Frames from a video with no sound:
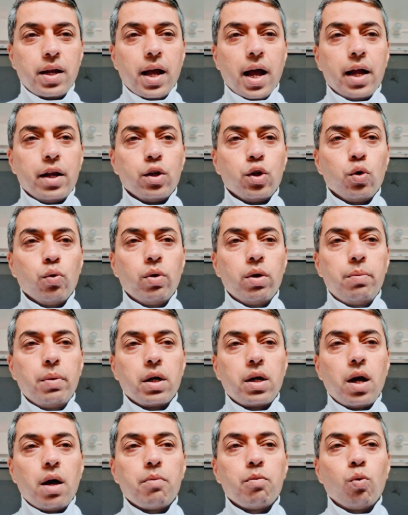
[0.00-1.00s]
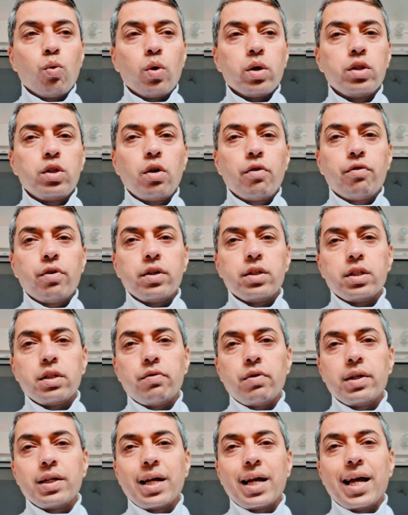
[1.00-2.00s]
and you will become worthy of
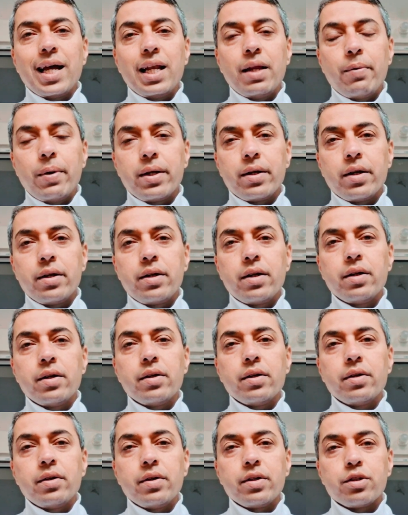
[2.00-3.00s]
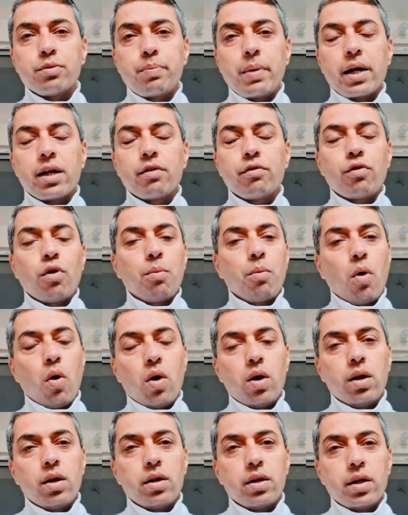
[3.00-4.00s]
receiving elevated respect from
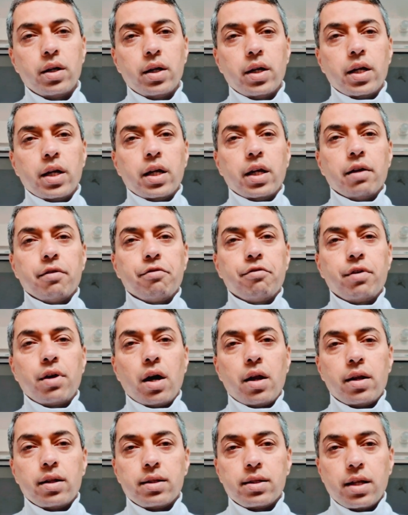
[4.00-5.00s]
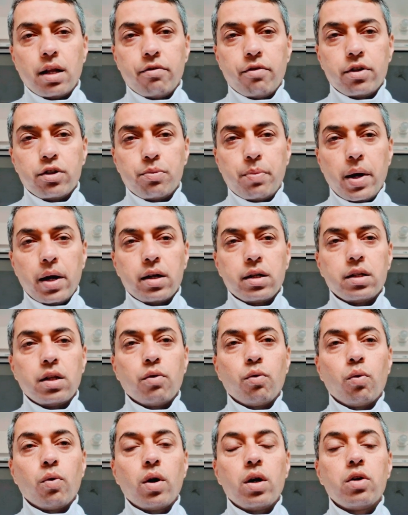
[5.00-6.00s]
all if we are in self-respect the
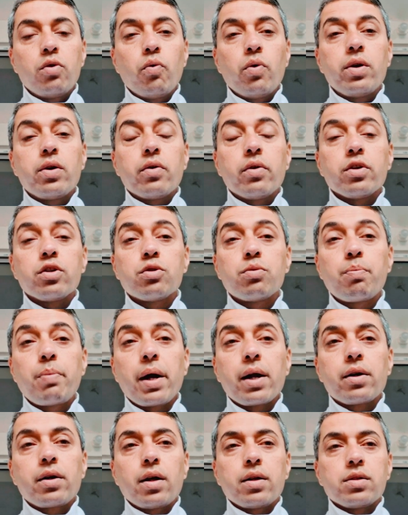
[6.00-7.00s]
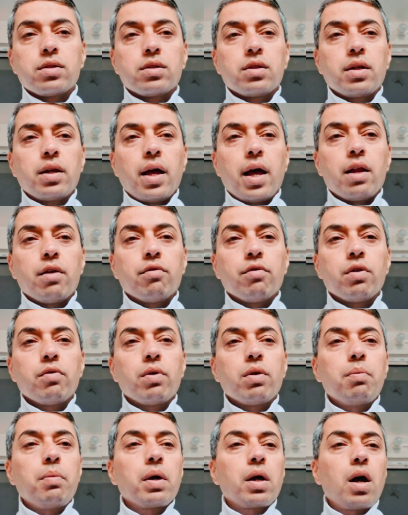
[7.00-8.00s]
world will respect us and we
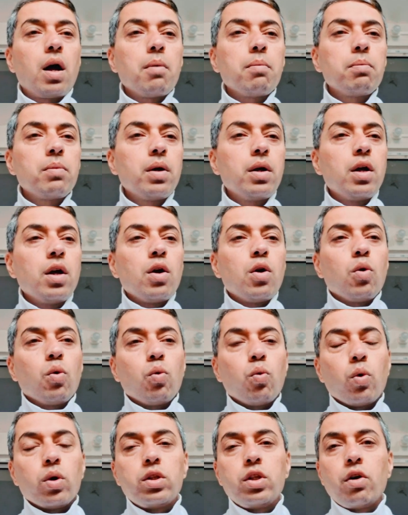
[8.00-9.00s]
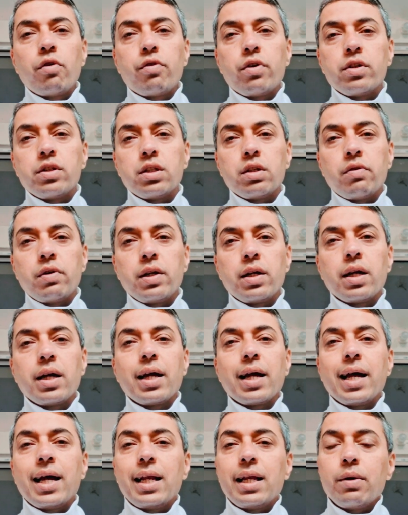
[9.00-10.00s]
will become worthy of receiving
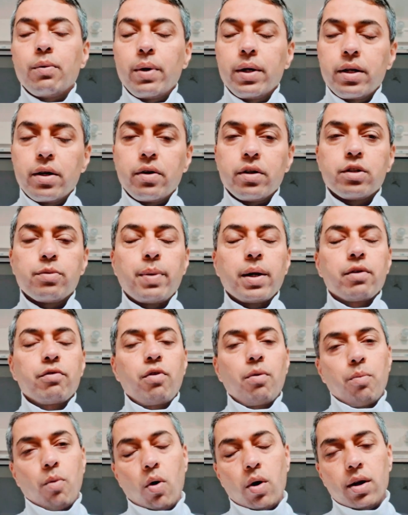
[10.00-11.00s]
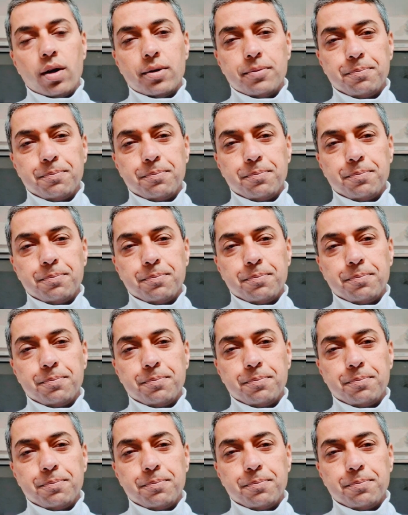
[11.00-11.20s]
elevated respect from all.